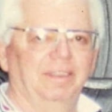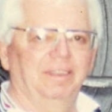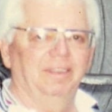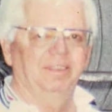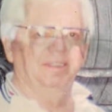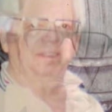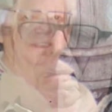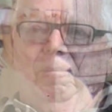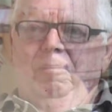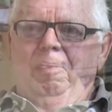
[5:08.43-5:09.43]
a business that
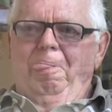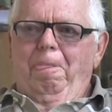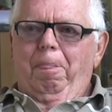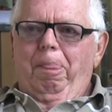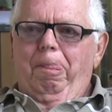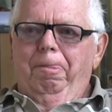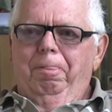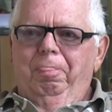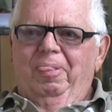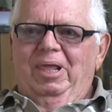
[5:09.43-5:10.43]
you created
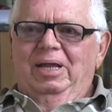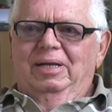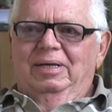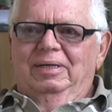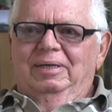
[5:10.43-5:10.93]
yourself,